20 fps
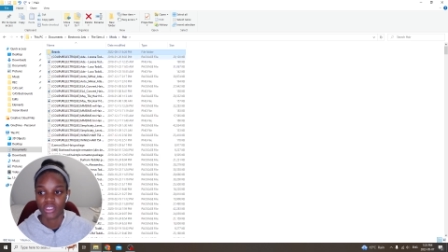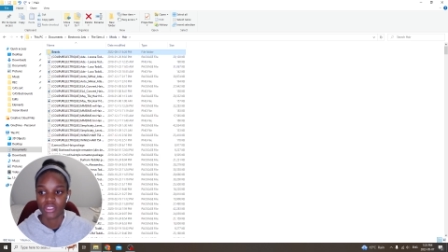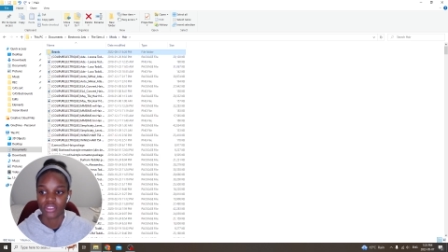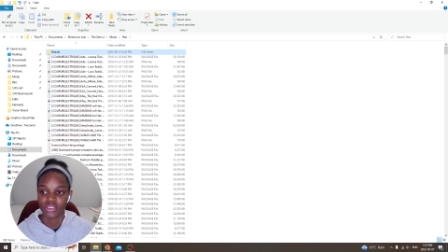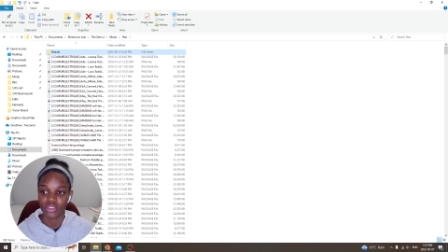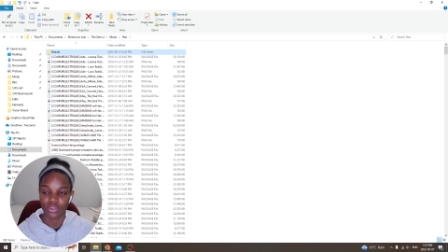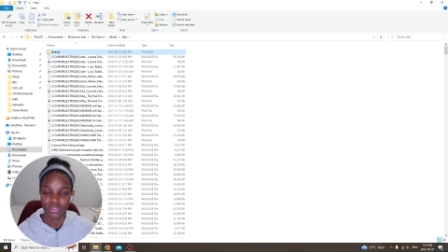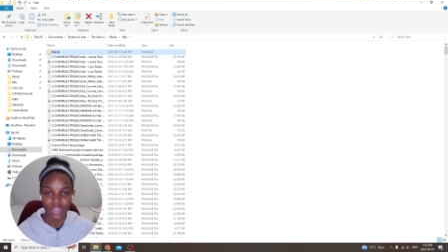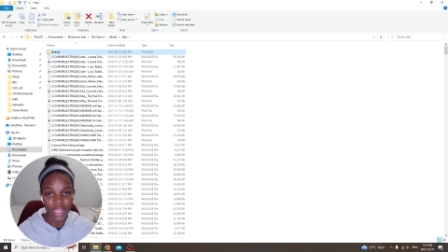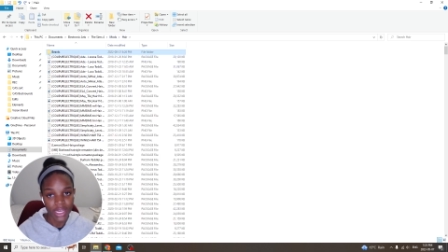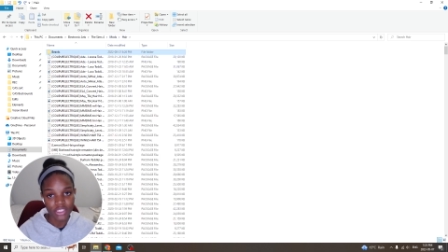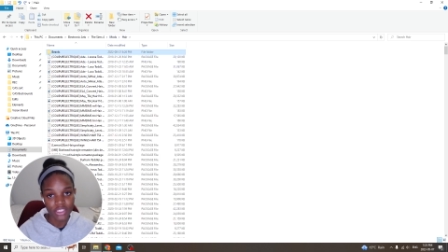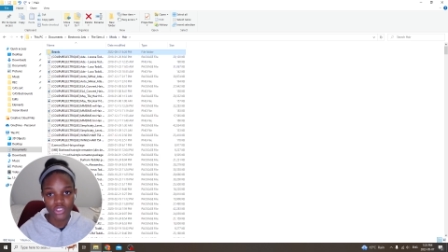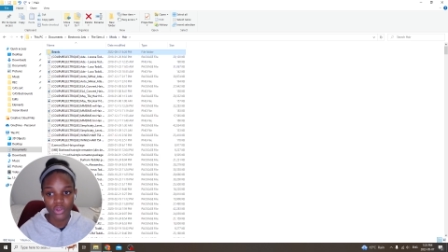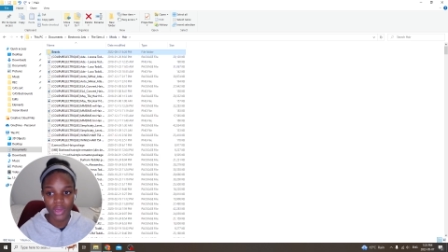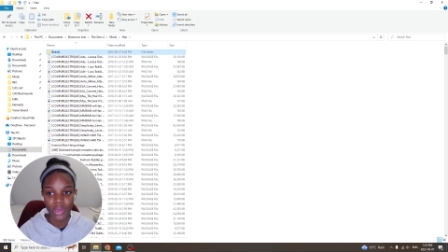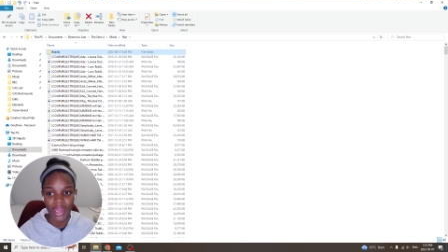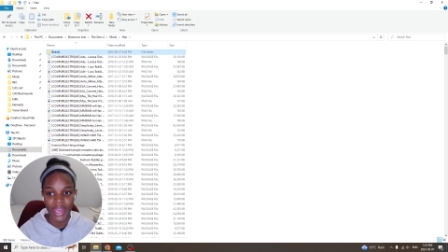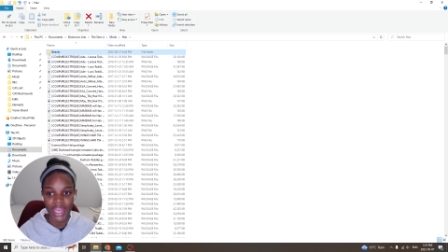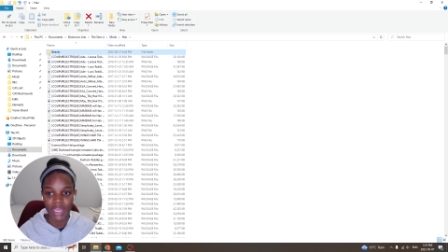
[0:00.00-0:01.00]
So that's
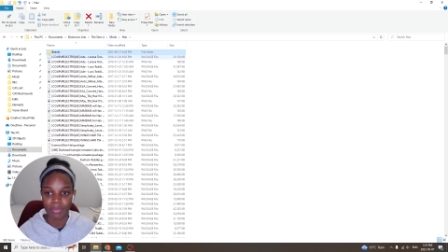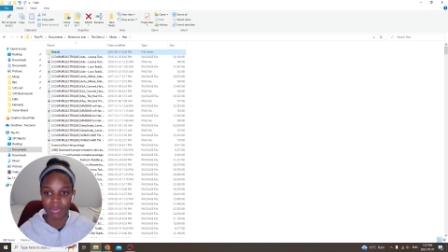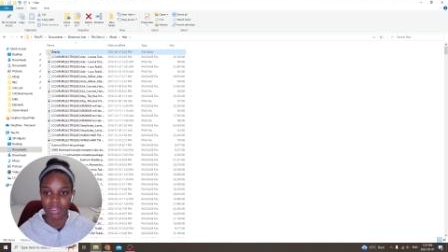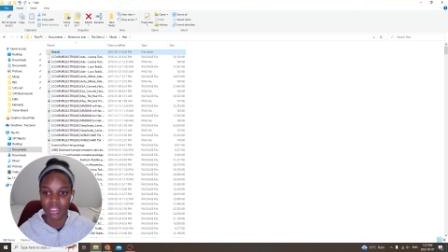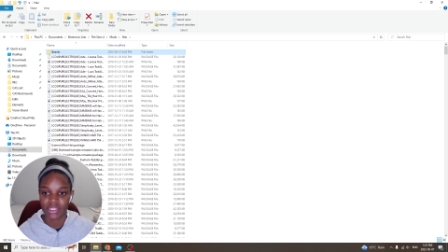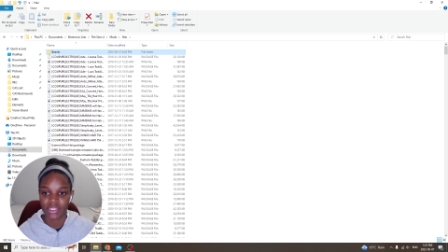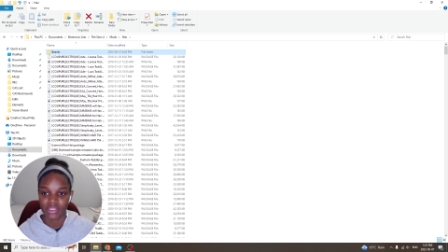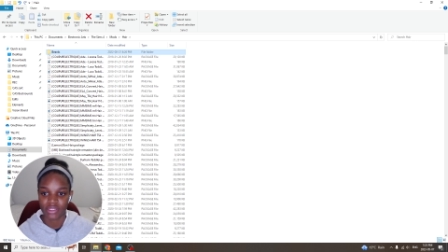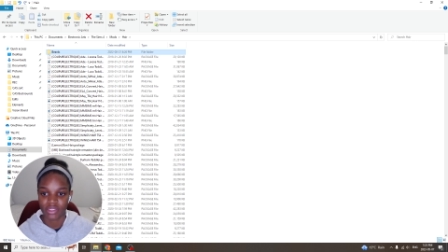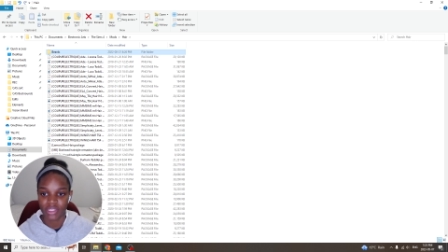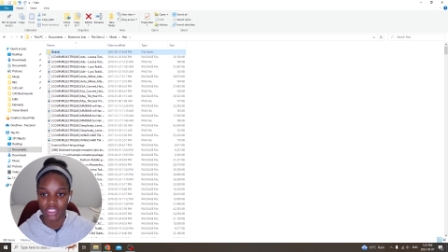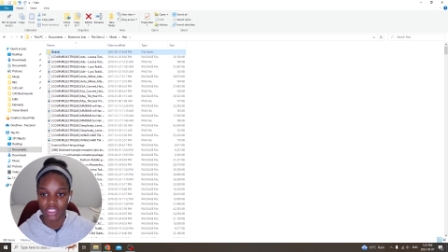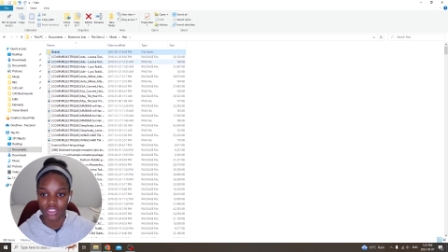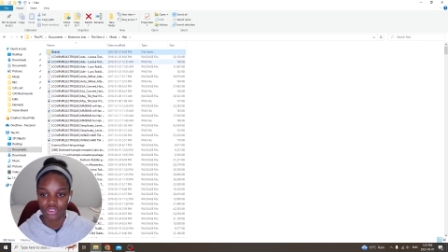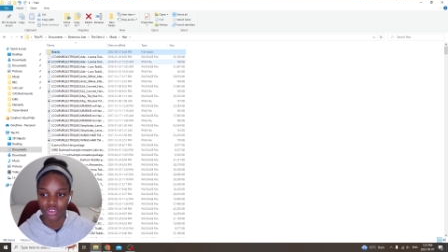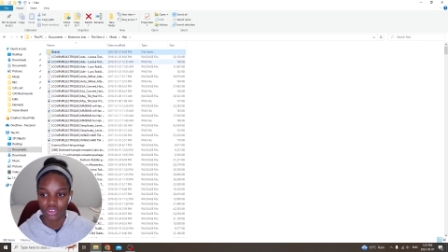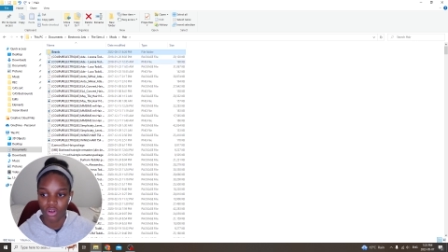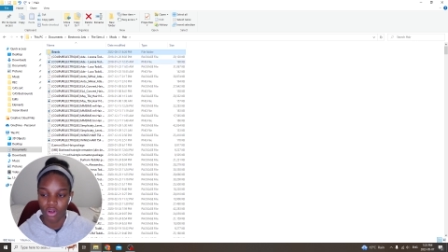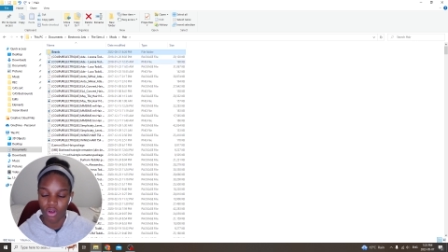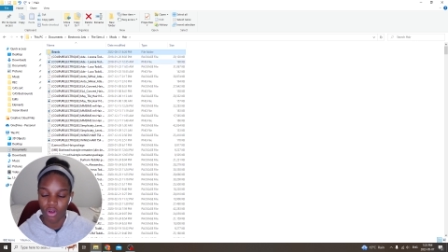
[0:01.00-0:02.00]
okay because these are
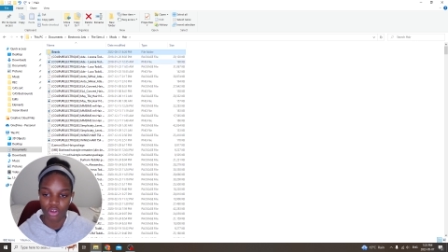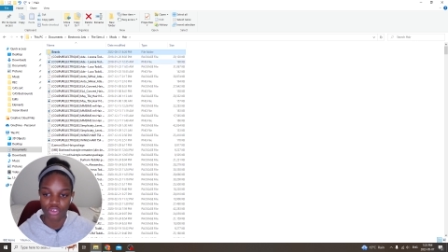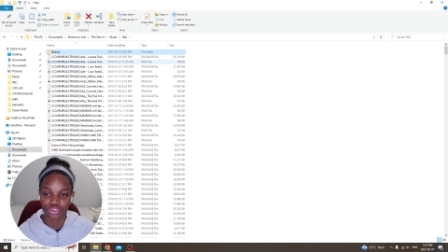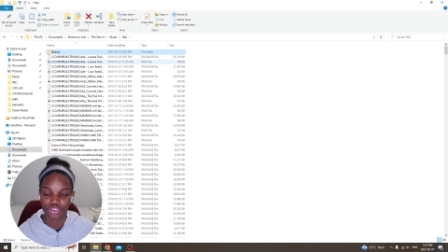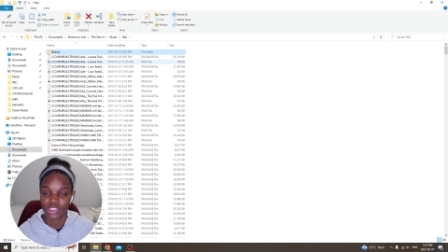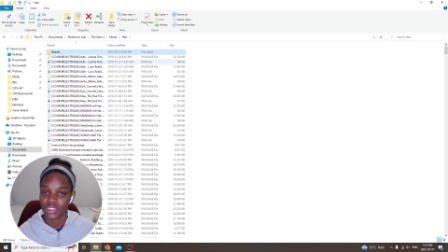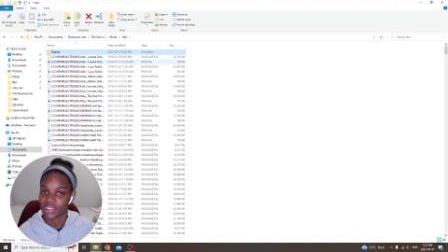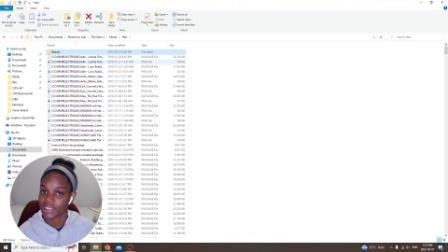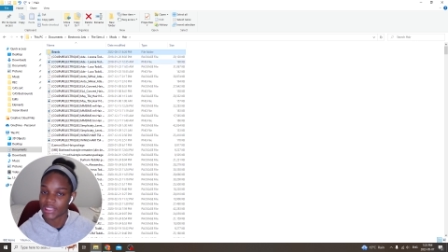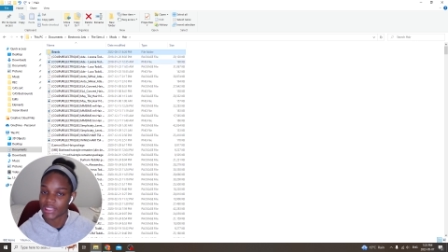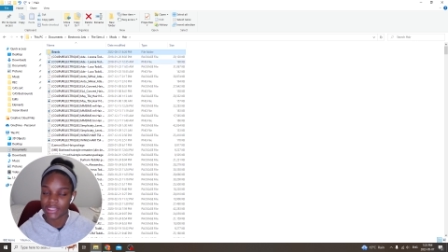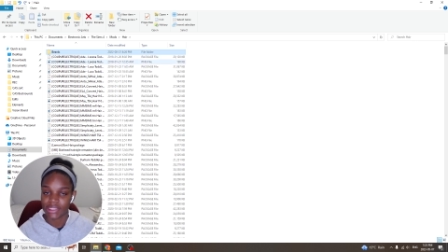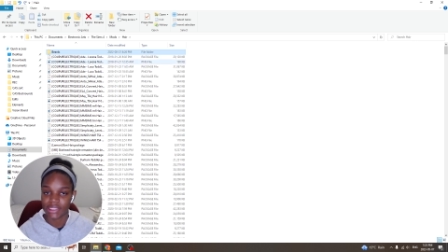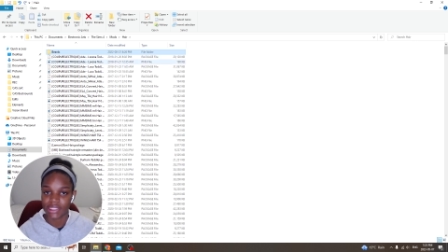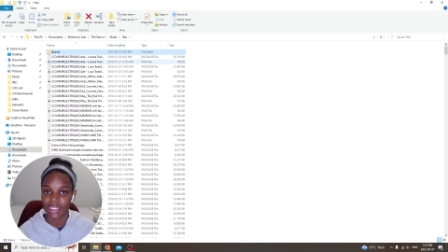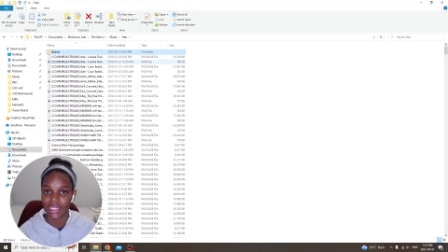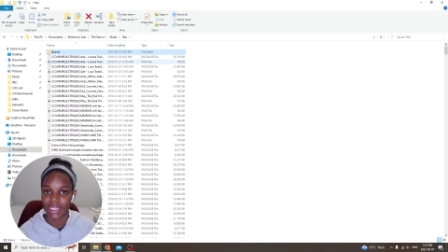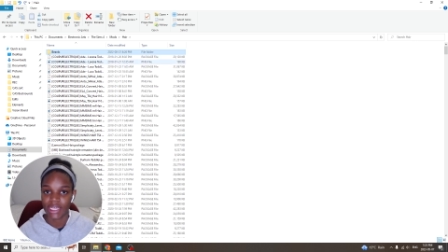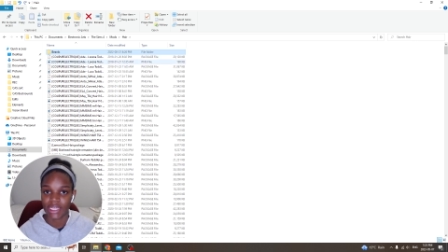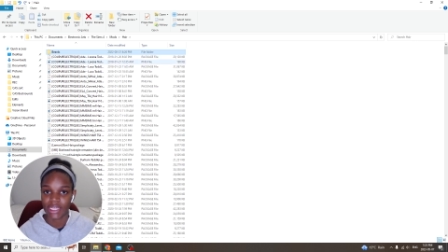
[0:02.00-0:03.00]
all just
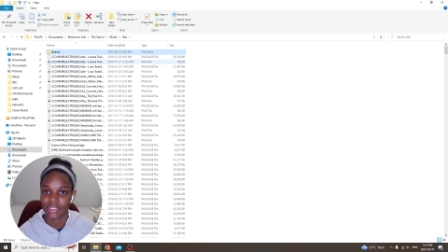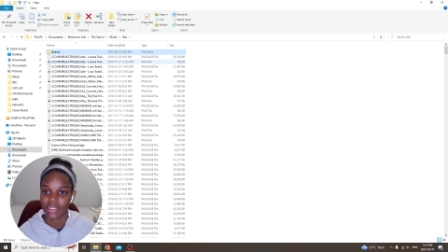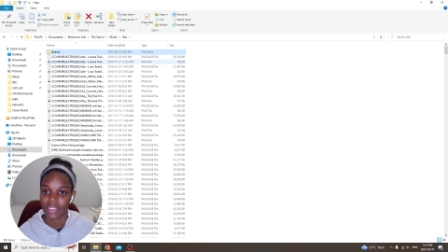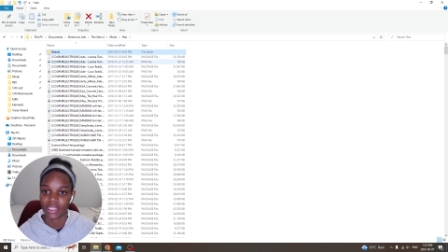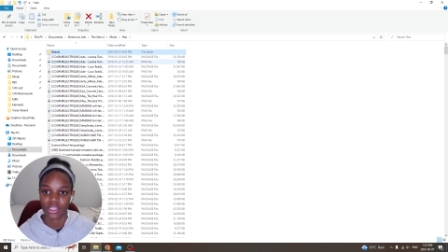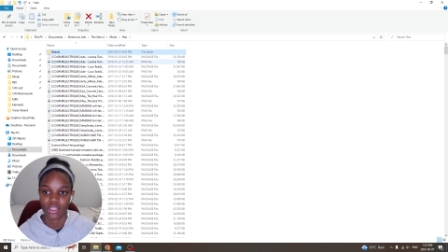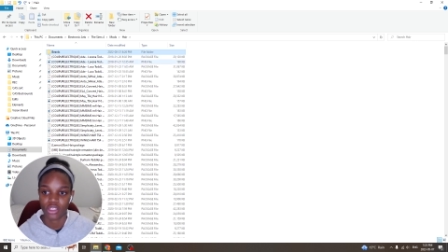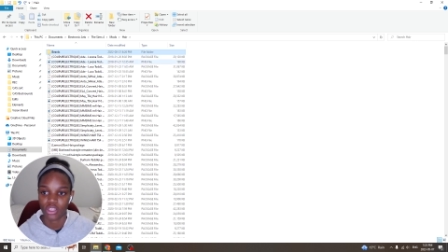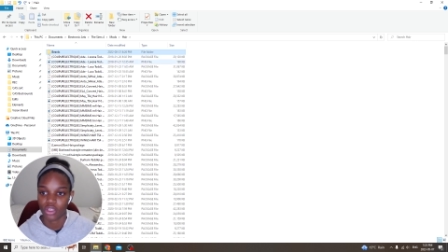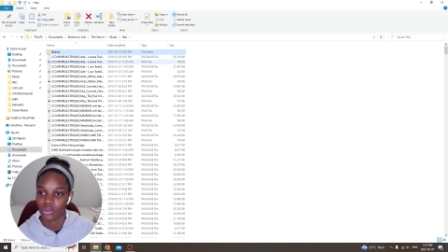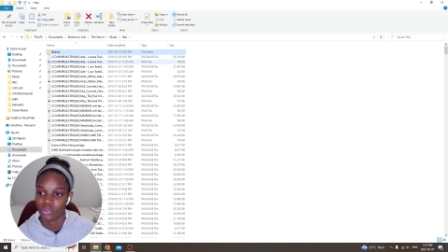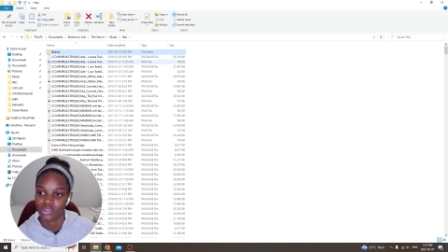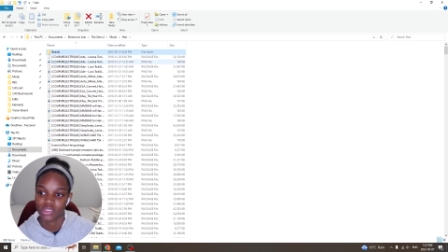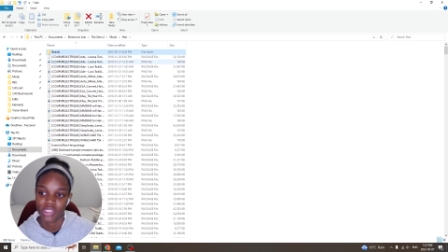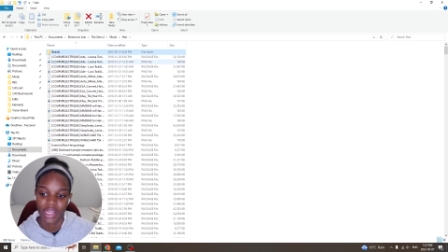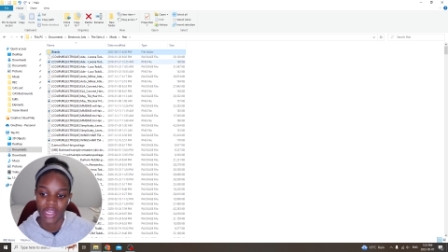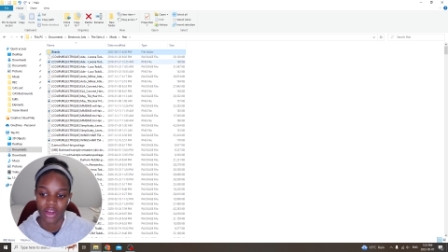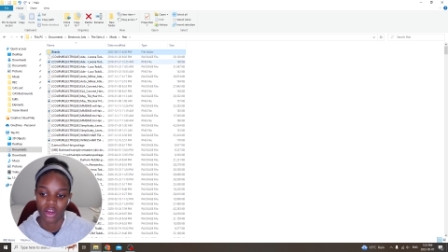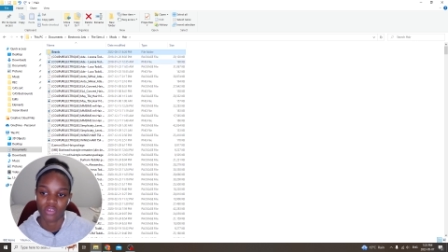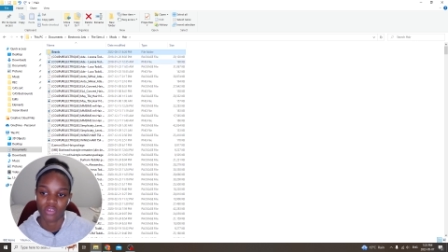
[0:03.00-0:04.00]
CC, like clothes,
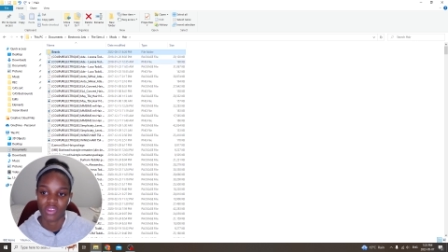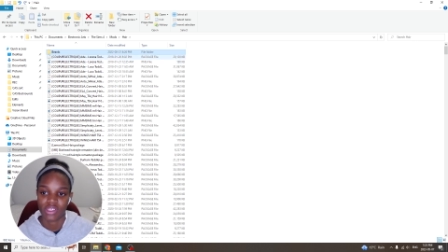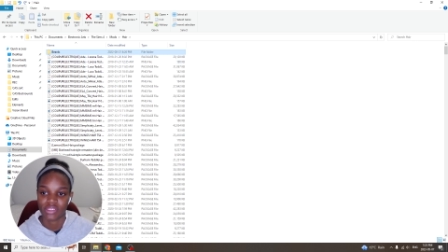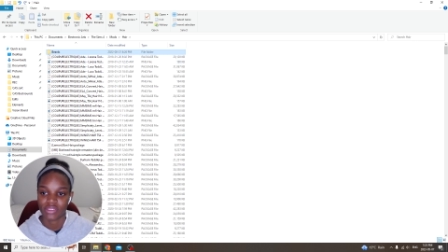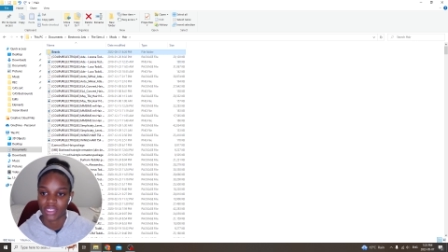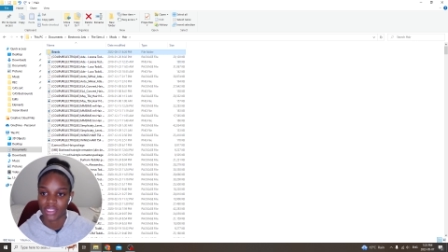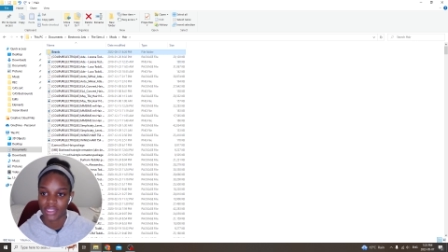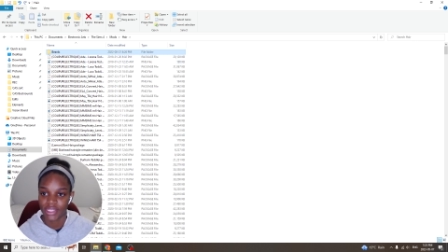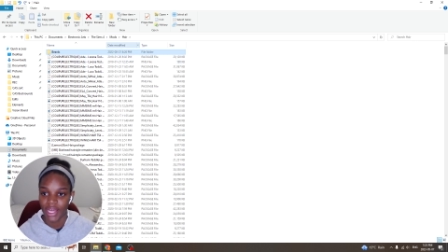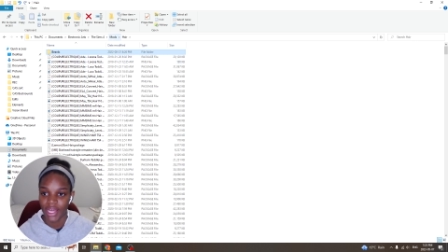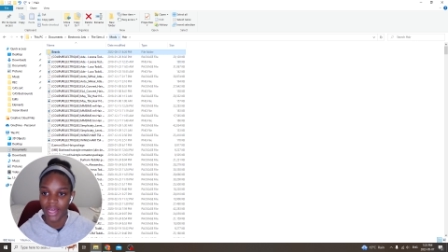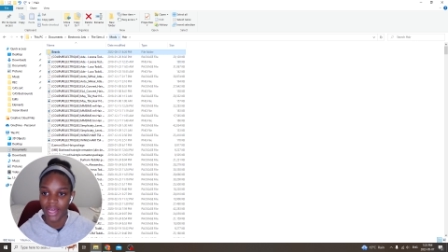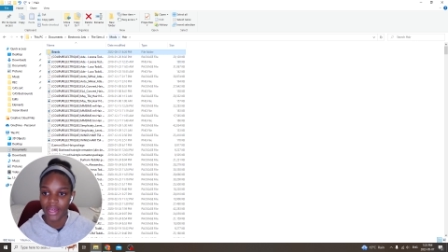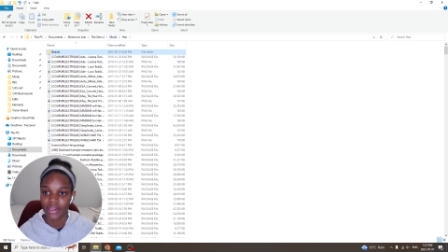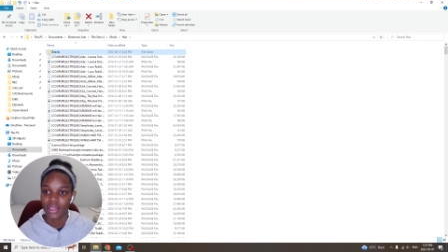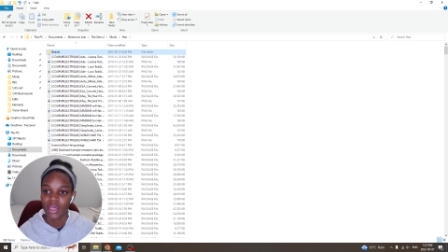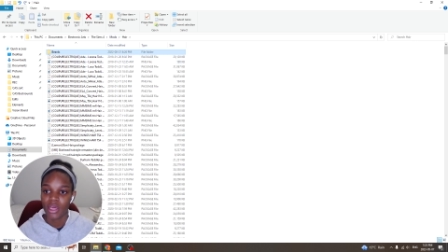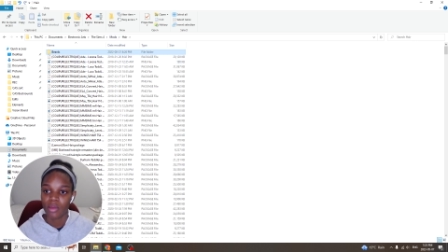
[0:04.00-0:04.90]
hair, things like that.